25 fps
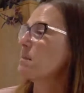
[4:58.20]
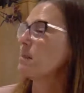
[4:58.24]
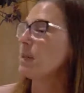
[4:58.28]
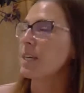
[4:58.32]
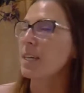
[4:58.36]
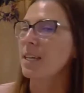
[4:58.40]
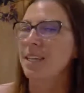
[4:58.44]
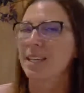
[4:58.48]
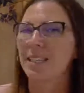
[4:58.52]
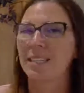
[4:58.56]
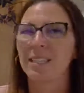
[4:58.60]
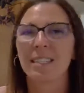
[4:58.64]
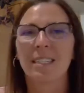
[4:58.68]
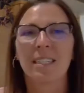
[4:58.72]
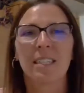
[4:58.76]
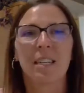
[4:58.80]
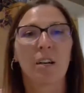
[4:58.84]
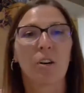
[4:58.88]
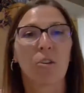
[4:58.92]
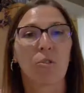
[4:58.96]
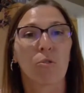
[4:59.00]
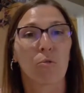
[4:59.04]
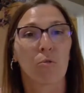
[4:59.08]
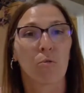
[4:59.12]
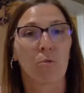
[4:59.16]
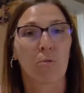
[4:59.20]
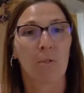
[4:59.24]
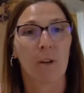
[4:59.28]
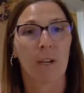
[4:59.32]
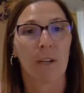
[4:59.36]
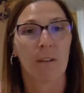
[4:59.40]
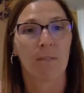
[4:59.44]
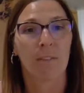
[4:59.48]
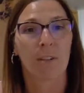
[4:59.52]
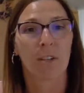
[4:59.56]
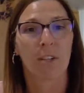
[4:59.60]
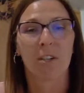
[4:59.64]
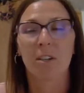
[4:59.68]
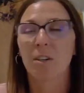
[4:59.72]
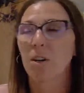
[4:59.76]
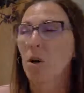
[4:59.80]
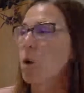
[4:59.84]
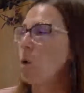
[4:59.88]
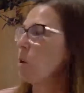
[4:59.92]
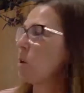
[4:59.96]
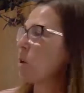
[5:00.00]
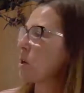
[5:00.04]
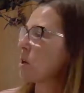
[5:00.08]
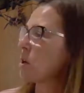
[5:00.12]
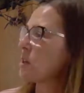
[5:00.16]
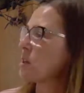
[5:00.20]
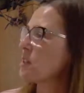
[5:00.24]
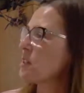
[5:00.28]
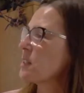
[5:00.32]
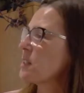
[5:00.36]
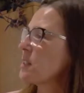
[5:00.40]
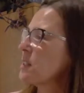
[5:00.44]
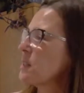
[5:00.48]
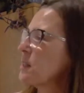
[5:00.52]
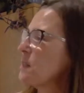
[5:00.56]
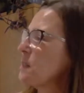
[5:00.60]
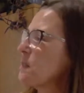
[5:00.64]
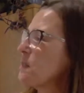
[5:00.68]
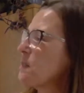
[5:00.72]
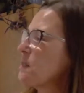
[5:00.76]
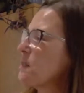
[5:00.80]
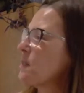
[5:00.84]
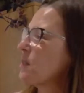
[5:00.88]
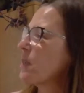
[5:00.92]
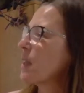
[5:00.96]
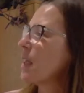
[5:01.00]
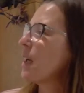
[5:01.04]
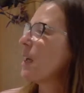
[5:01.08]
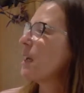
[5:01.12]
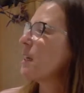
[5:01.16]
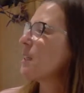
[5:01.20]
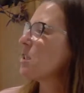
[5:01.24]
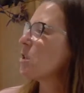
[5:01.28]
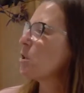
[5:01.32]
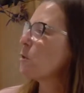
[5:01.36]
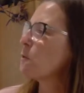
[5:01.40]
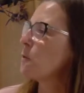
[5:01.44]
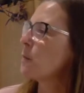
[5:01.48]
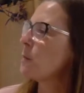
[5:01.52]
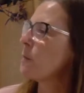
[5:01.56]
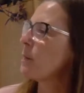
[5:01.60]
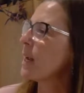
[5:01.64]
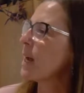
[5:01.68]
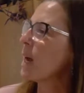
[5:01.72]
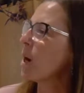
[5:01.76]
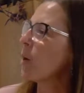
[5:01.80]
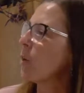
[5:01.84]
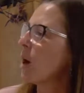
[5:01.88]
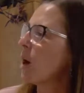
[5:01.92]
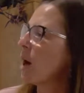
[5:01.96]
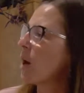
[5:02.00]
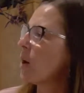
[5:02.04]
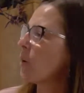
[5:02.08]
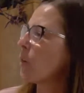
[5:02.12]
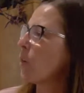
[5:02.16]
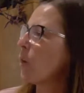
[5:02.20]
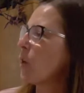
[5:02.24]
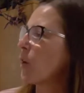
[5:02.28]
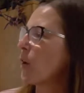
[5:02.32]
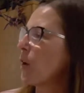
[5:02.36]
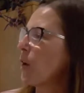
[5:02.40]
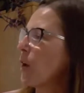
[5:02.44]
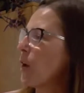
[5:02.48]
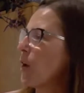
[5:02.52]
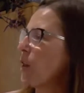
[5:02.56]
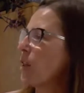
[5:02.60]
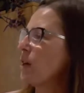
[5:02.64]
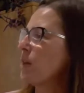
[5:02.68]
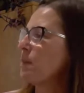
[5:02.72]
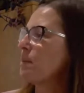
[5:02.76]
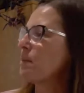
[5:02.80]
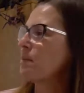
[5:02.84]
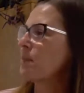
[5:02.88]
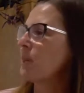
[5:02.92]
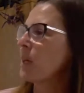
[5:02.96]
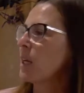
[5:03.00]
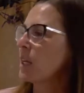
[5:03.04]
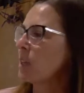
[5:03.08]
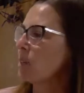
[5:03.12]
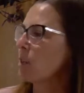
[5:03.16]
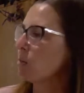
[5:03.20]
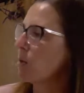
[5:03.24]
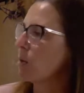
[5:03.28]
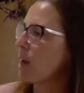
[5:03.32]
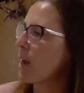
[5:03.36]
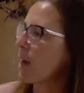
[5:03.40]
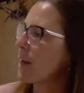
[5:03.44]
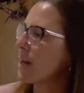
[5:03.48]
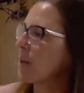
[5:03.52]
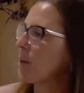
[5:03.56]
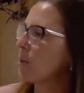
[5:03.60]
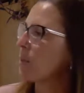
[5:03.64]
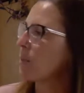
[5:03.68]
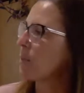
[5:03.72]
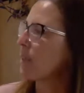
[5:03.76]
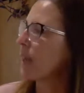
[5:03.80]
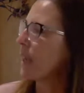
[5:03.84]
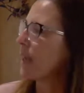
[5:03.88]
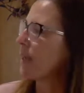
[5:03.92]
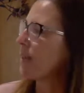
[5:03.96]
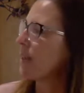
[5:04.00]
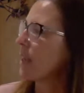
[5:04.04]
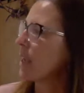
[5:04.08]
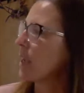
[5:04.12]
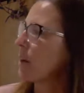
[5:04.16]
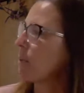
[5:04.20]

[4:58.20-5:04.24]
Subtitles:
means river horse. So from now on, we'll call them the rhino and